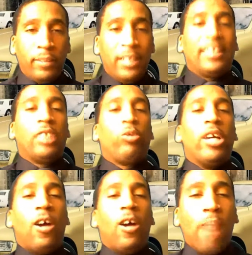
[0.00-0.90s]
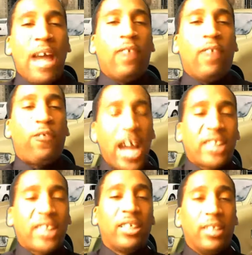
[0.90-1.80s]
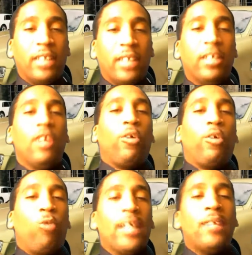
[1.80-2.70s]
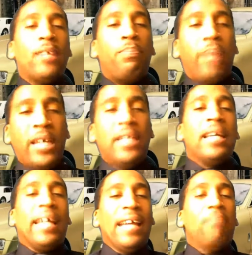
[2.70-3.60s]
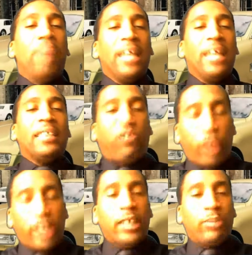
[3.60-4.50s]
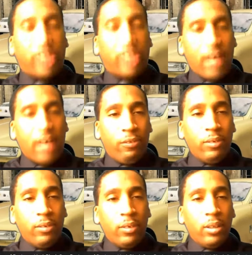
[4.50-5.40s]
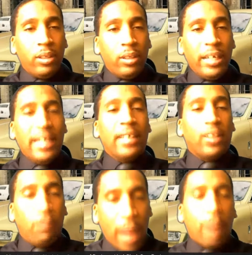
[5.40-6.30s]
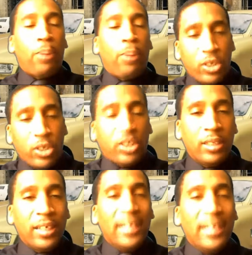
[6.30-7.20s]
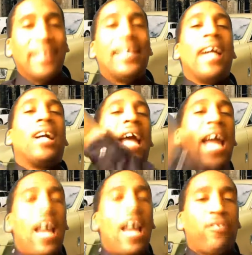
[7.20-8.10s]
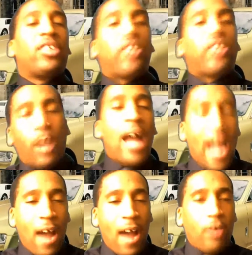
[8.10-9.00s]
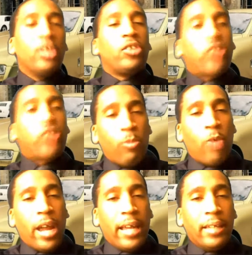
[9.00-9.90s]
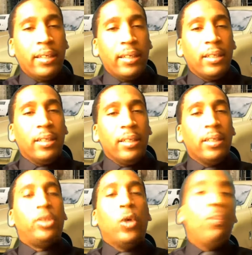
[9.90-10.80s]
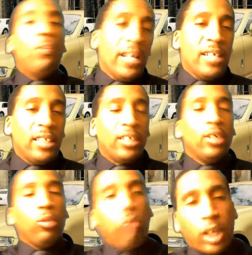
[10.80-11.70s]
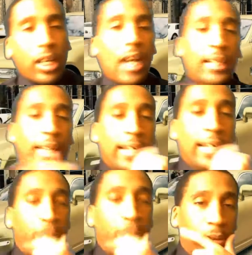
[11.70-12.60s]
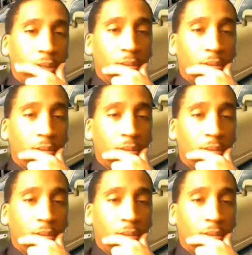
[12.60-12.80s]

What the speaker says: Since we don't manufacture nothing, for one to be in business for himself and is a black person, they're going to have to somehow, some way, do business with a Caucasian person.